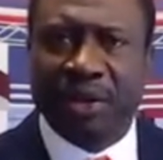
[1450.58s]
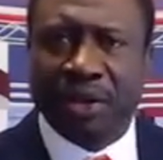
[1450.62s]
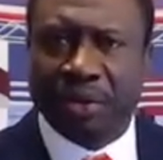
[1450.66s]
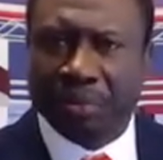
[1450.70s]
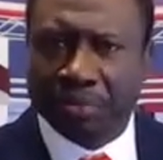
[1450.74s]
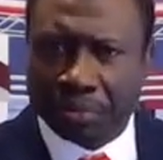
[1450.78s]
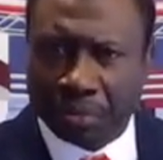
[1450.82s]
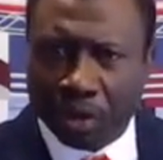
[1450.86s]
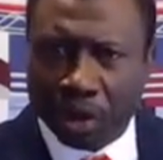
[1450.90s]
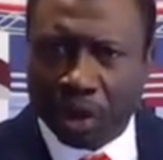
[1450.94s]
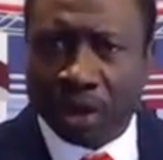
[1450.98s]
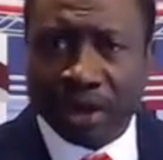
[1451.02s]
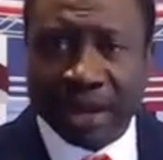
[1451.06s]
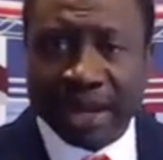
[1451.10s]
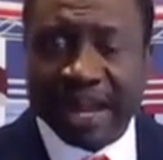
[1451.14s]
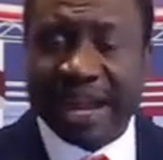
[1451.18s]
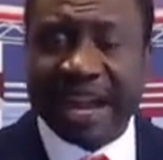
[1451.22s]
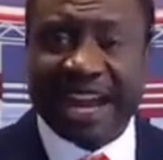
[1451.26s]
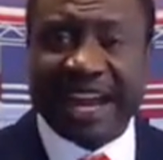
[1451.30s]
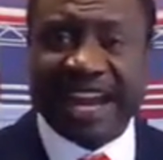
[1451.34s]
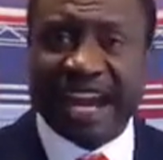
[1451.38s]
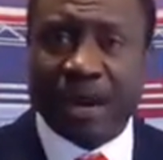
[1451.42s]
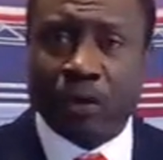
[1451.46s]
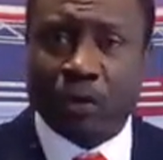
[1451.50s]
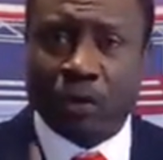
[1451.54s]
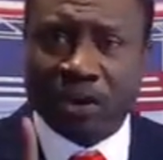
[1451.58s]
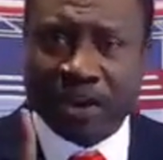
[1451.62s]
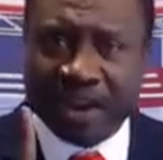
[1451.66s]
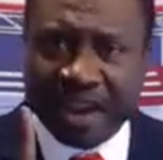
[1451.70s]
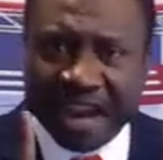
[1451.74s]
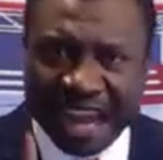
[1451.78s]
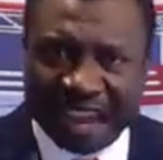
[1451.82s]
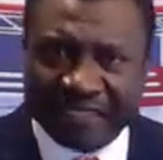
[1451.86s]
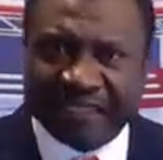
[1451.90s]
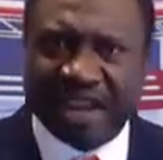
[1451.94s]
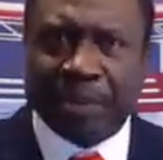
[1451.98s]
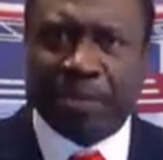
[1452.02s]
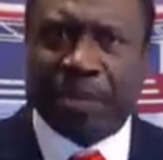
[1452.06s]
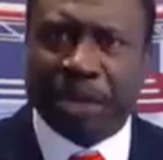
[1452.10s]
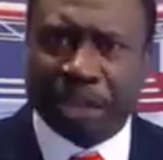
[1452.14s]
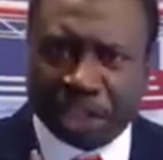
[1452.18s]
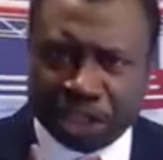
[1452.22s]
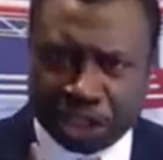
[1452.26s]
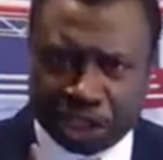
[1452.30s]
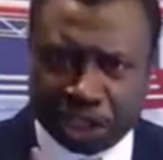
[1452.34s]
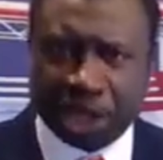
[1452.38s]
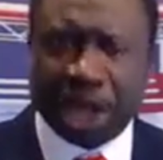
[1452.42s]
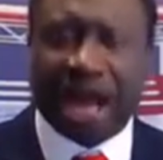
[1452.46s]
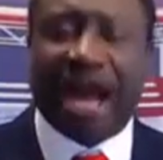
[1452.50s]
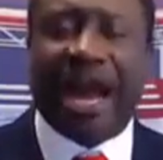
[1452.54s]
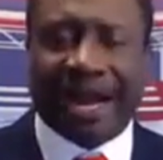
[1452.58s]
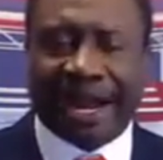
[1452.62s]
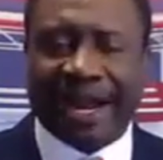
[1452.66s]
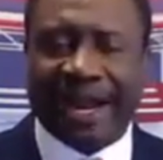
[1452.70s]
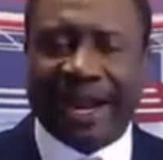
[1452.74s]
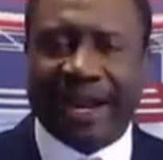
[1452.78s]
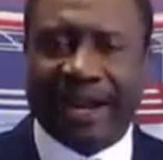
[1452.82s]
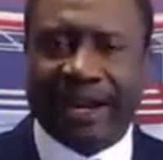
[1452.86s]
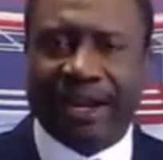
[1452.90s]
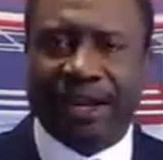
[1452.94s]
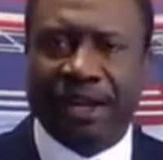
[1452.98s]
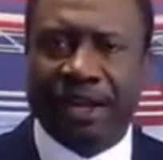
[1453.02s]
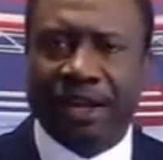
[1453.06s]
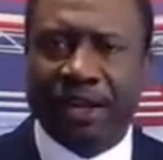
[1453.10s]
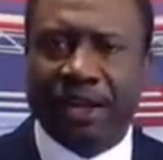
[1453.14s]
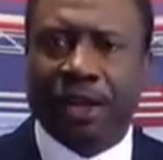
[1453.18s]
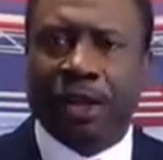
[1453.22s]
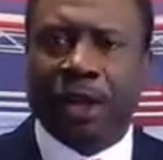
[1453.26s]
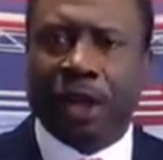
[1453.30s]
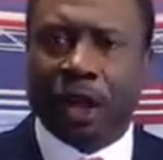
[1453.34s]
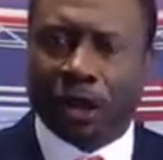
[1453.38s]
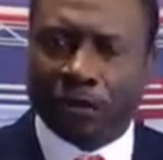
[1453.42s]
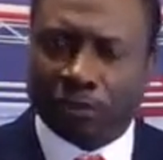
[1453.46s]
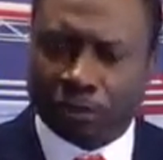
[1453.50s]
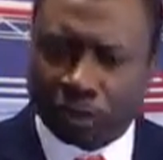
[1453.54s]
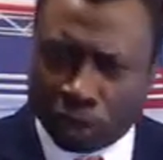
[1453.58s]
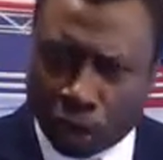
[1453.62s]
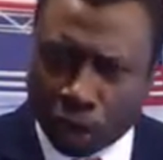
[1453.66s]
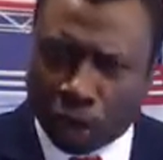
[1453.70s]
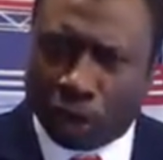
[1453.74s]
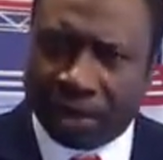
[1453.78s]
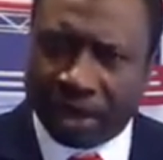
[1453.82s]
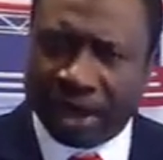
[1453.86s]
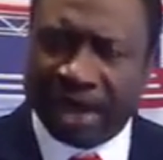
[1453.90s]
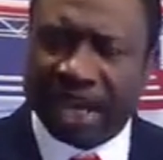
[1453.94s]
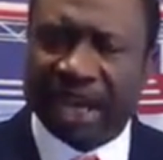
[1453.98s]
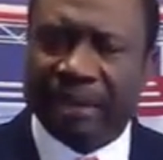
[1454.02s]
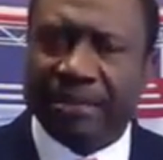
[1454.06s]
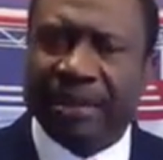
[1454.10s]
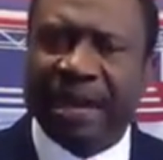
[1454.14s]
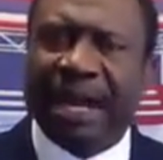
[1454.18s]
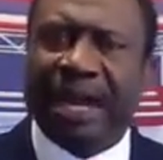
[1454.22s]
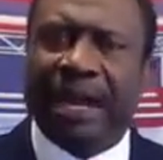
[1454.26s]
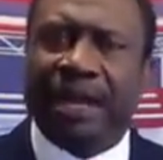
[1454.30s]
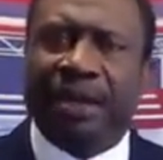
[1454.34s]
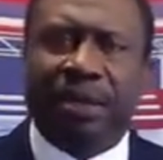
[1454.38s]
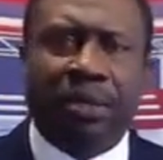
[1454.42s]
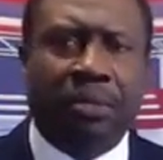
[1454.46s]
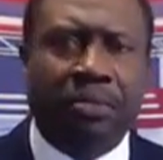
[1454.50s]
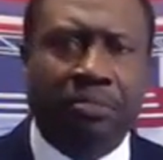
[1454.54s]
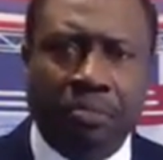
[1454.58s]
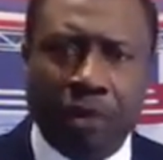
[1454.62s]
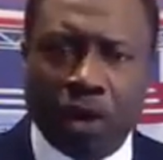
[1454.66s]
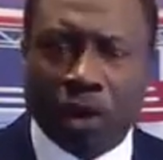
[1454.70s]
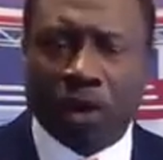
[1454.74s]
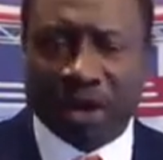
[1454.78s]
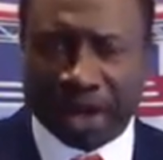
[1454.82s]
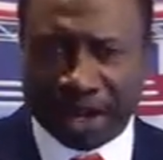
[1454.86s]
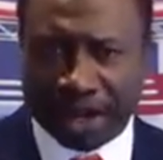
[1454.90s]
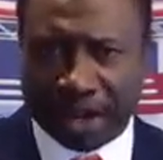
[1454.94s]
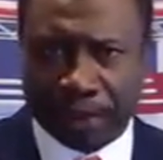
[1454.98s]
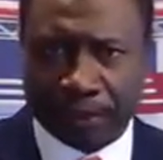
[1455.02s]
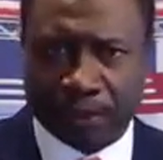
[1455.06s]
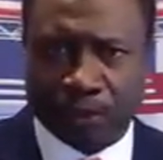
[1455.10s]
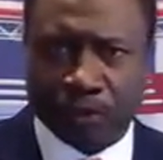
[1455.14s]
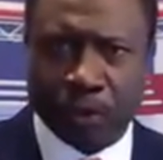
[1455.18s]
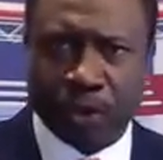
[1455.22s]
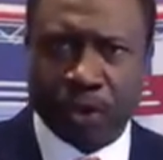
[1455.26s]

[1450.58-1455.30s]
Money, and I will never be shy of talking about money.